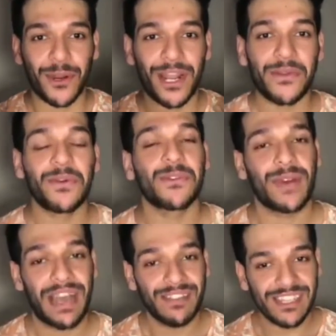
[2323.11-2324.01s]
What I do.
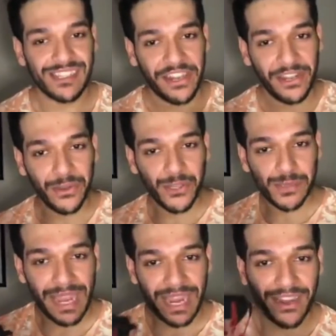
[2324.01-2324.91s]
So I will just
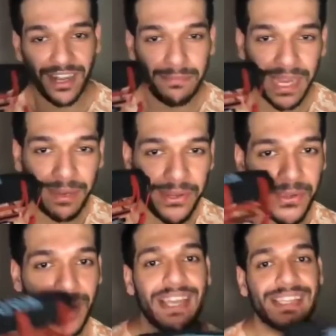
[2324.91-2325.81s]
introduce my little baby
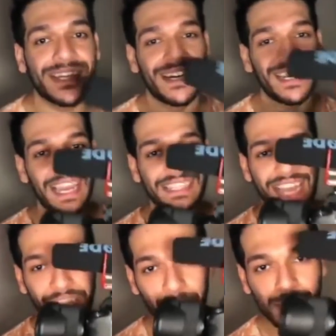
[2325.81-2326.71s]
to you guys. Guys,
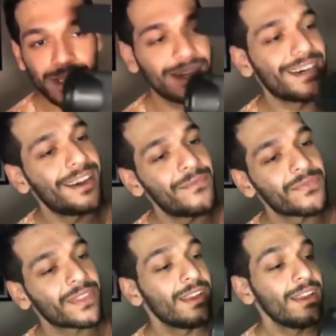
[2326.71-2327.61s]
I use a
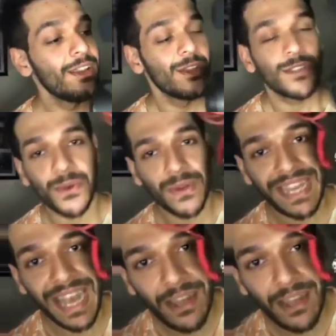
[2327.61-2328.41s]
Sony